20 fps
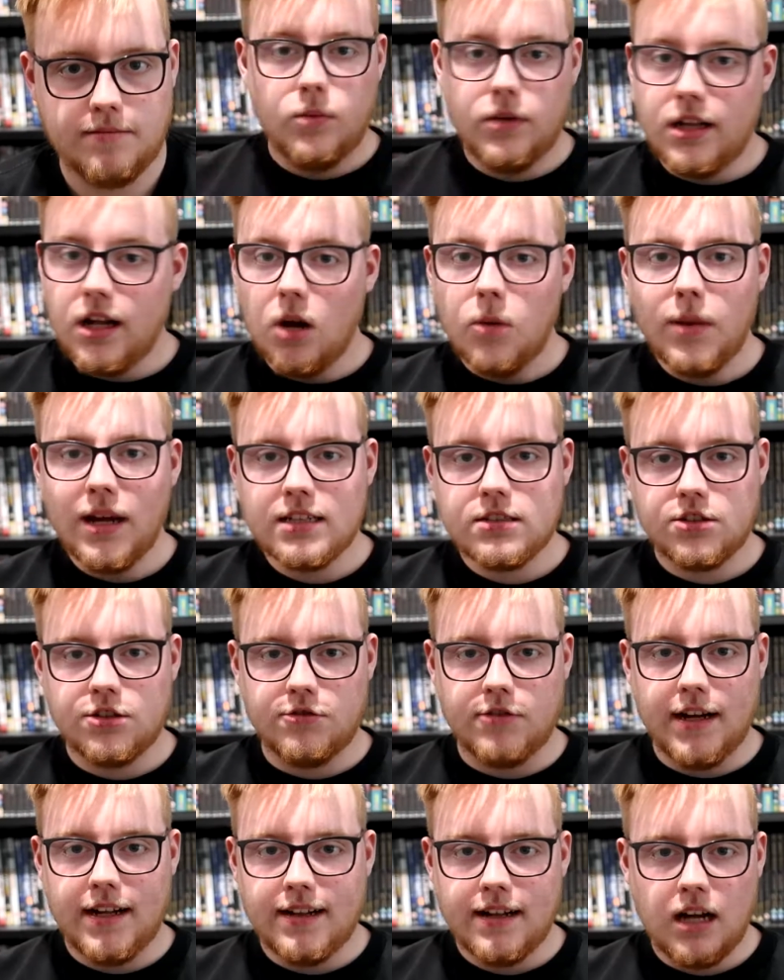We go back to
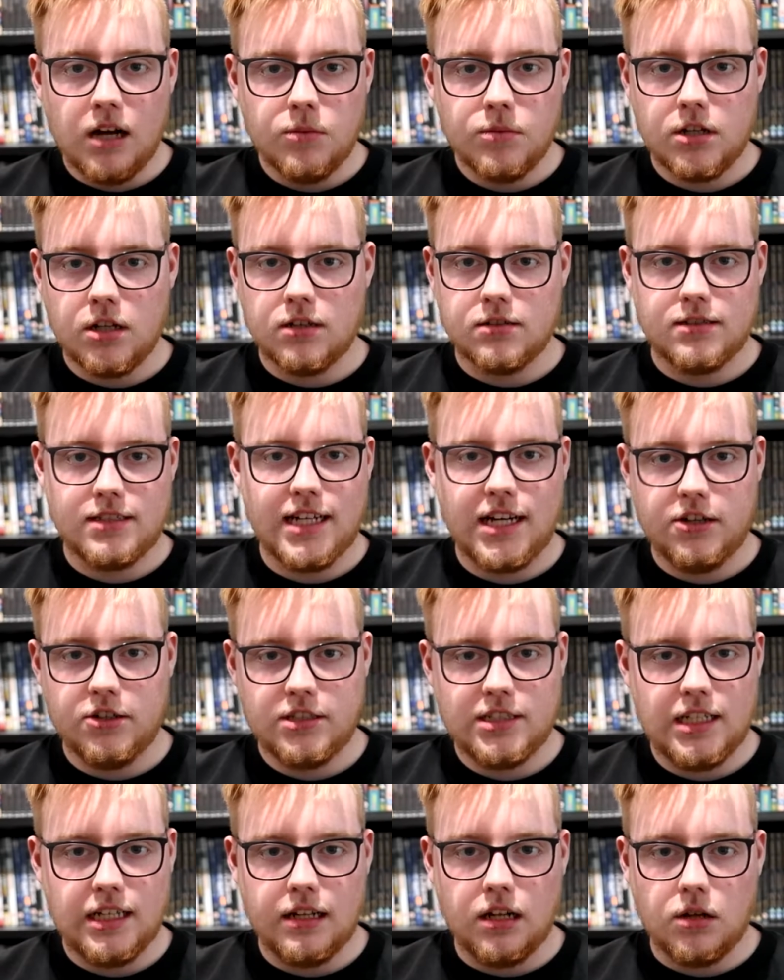Rick now because
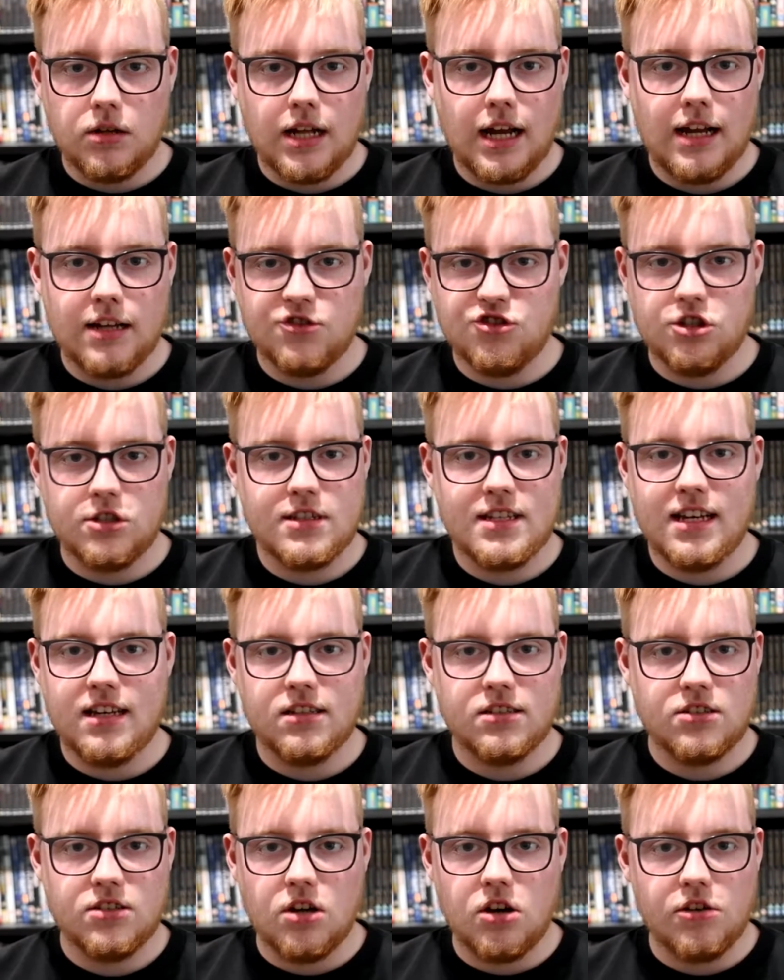Tarantino can't just tell a
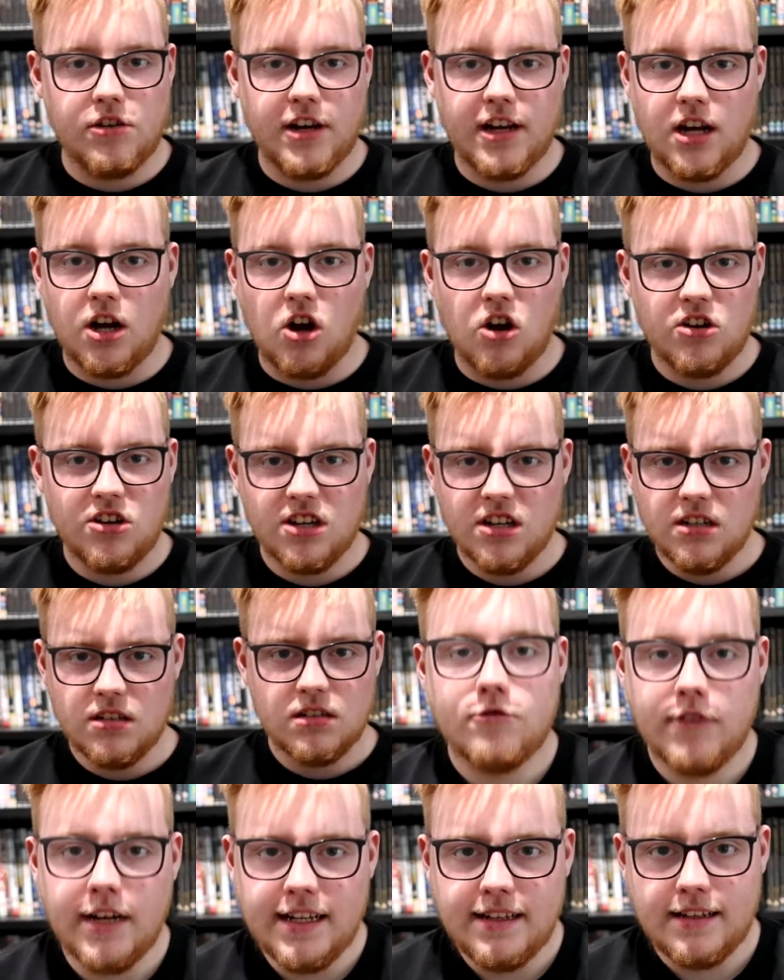story in order.
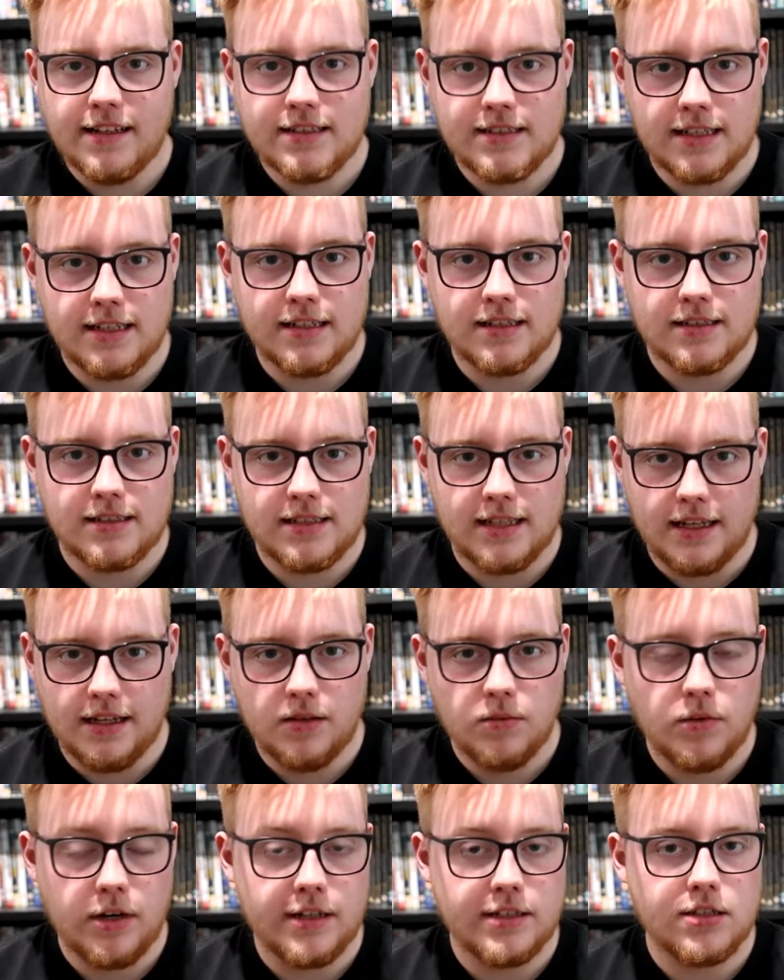Rick is in a
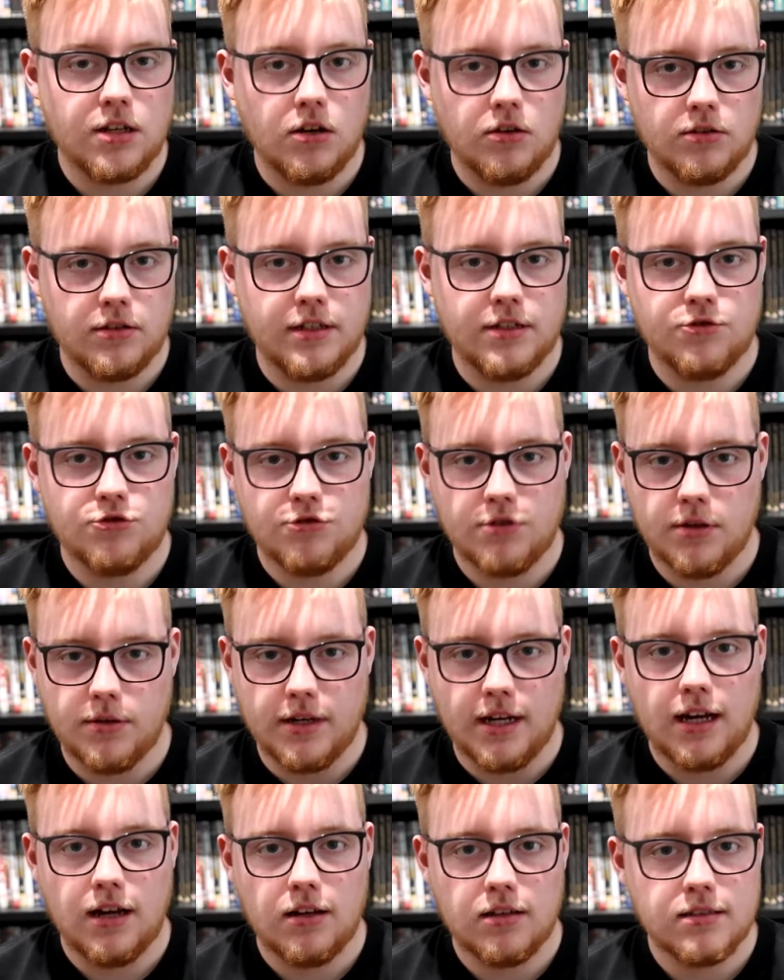scene where he's holding
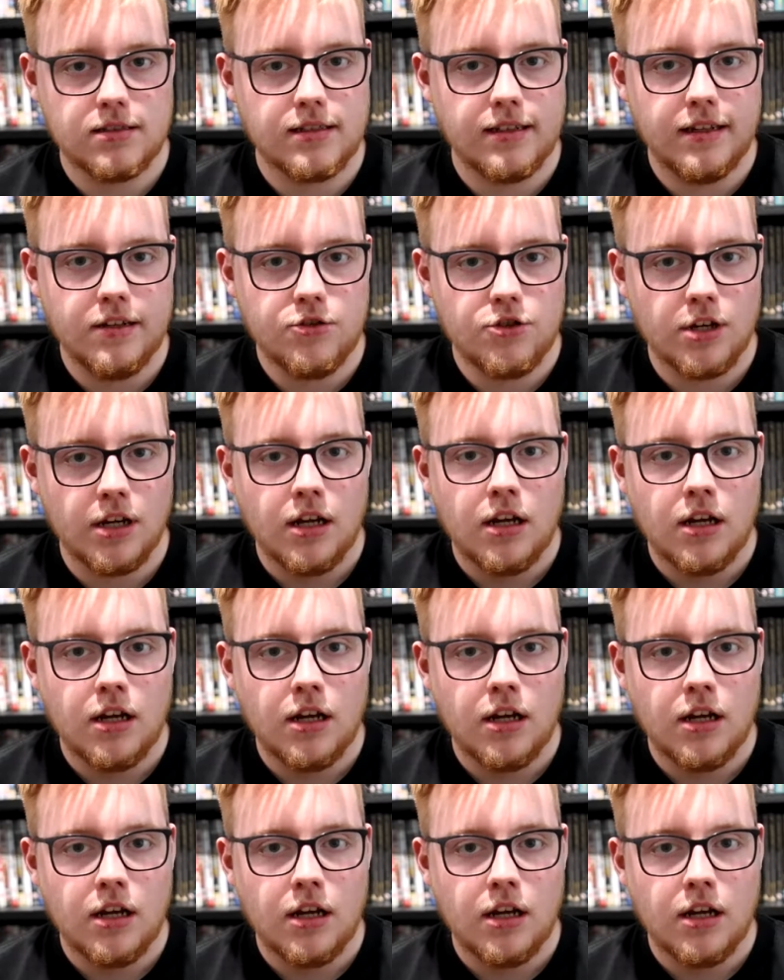Trudy hostage.